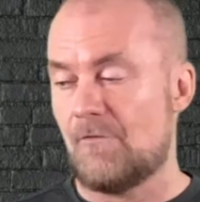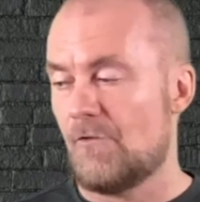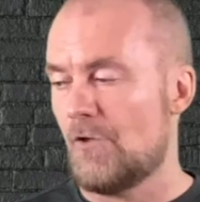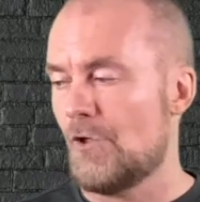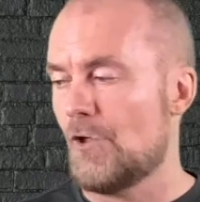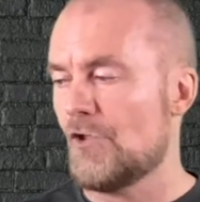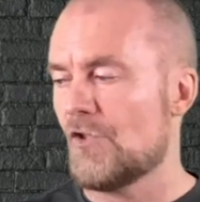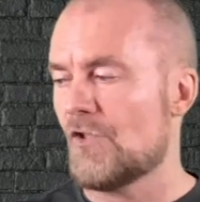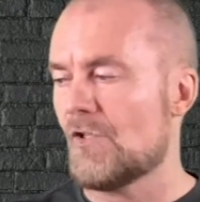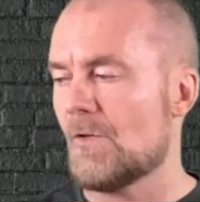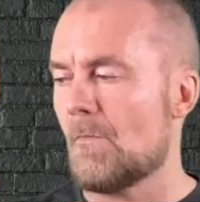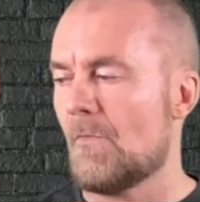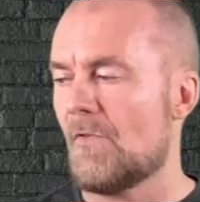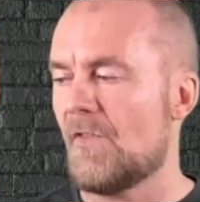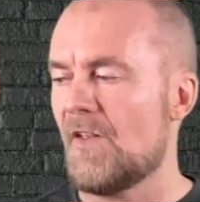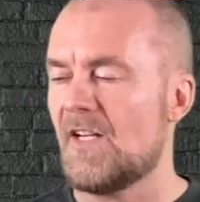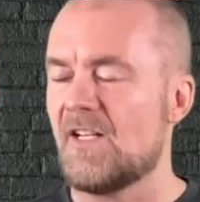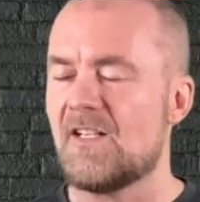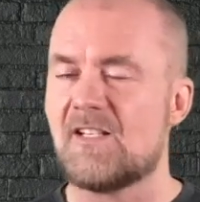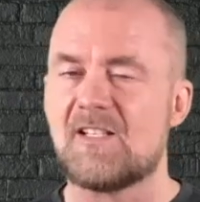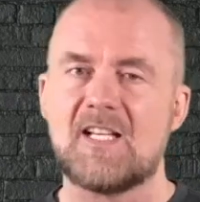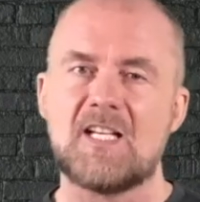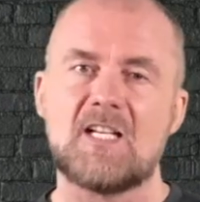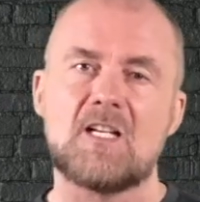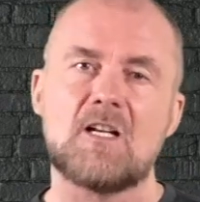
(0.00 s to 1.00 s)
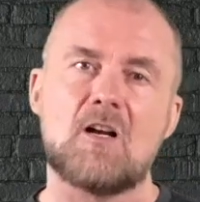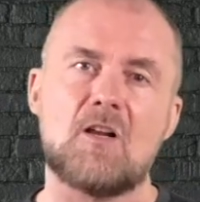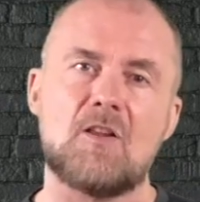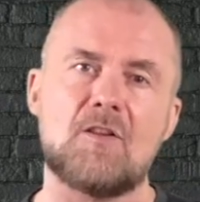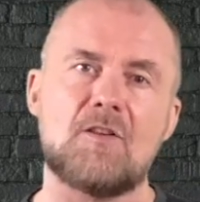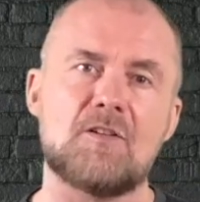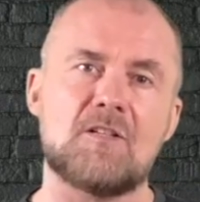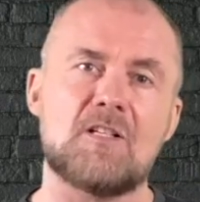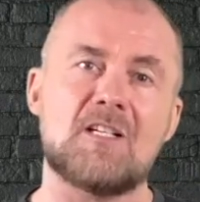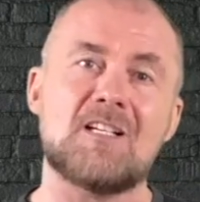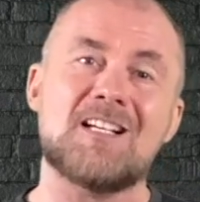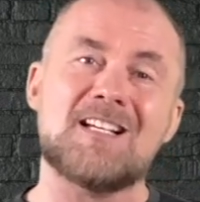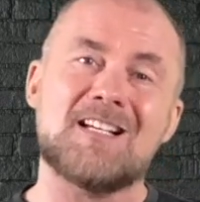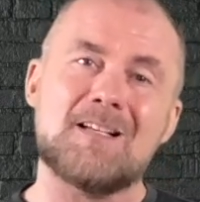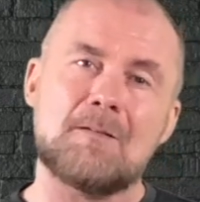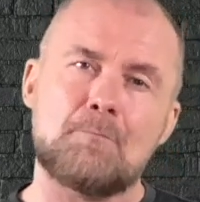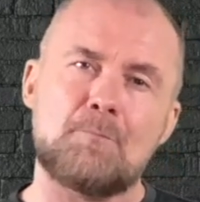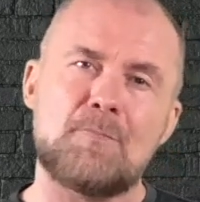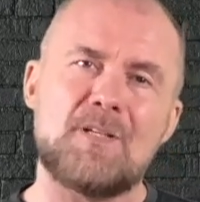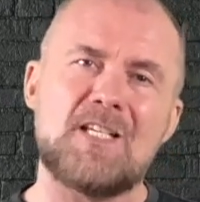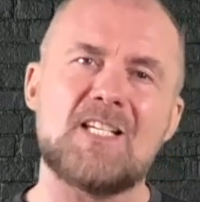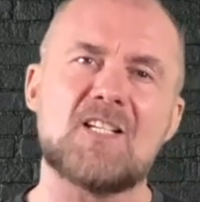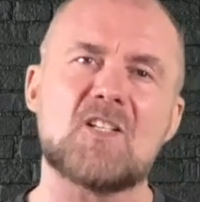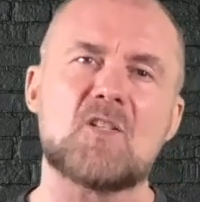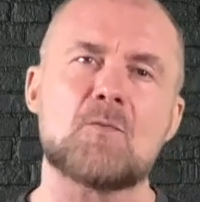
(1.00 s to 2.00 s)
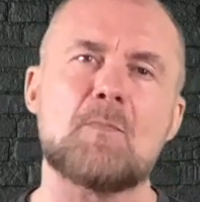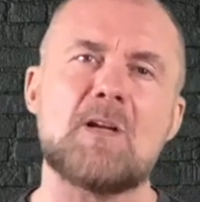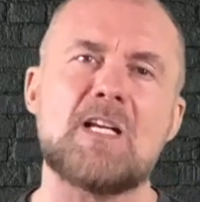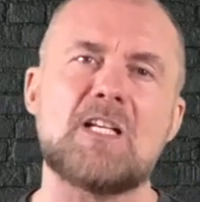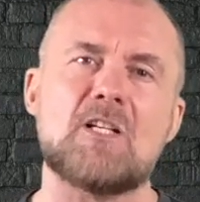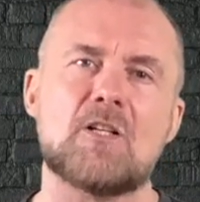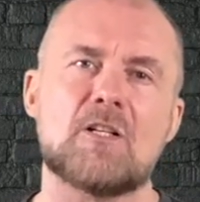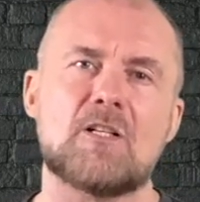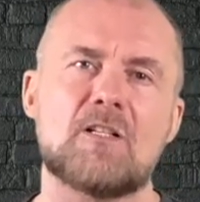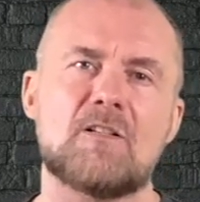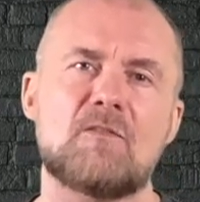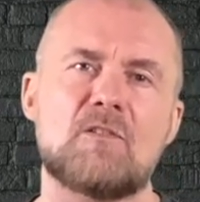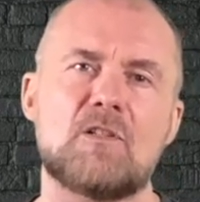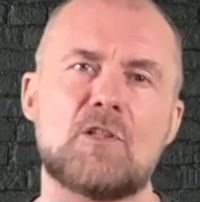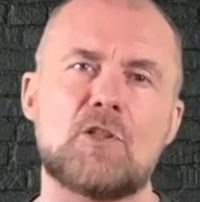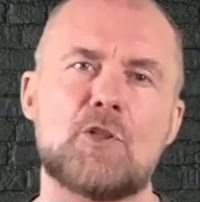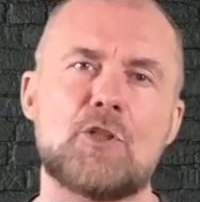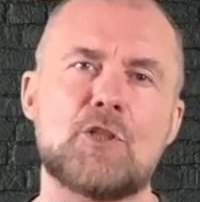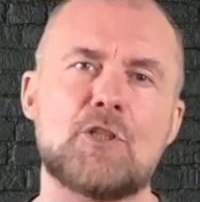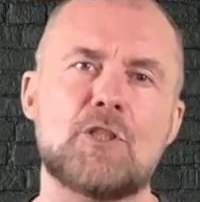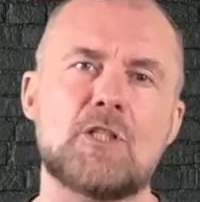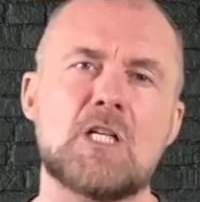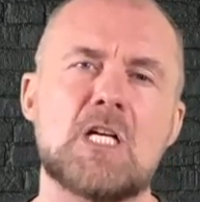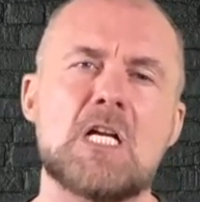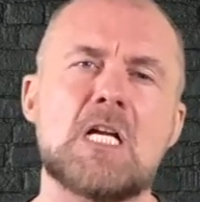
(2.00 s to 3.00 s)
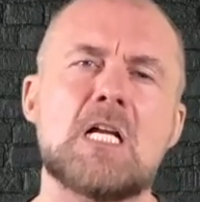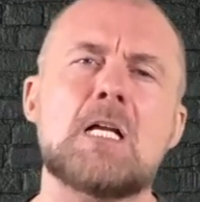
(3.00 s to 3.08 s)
learned some things that other peers may not have learned,